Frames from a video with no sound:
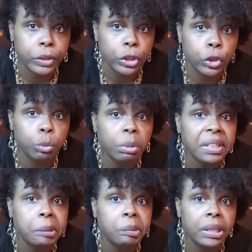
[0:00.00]
You
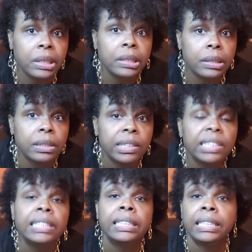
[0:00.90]
better be.
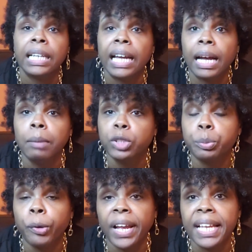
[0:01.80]
I'm
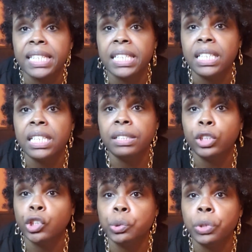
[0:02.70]
surprised he
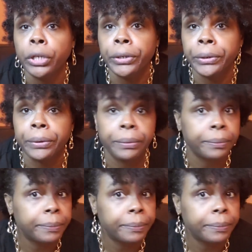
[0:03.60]
didn't shoot her.